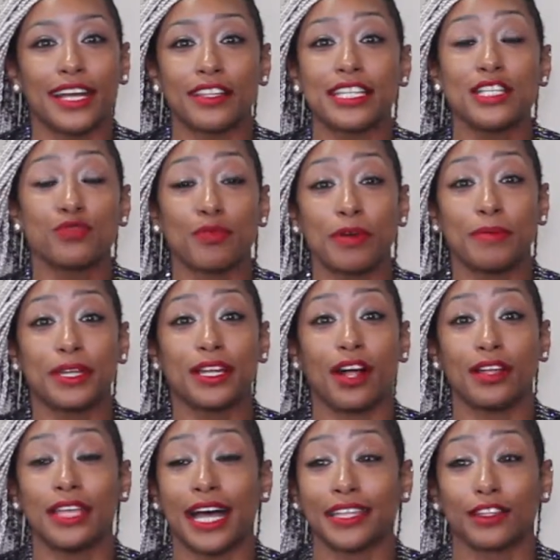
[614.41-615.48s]
These women are
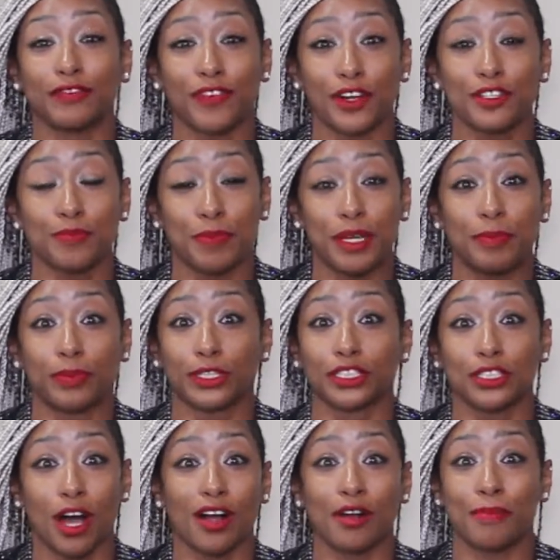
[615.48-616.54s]
not the first people to
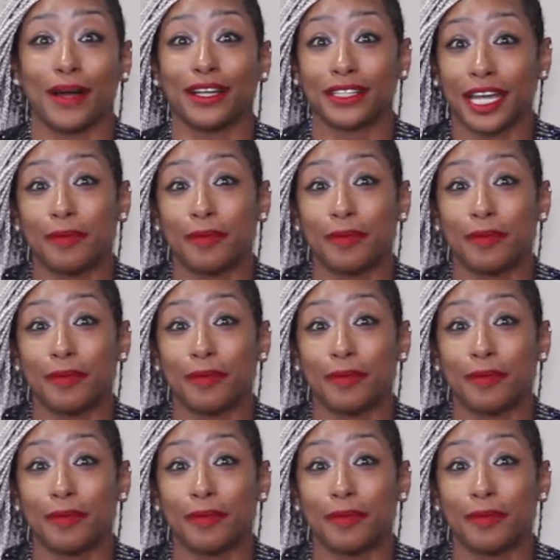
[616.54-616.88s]
talk about they.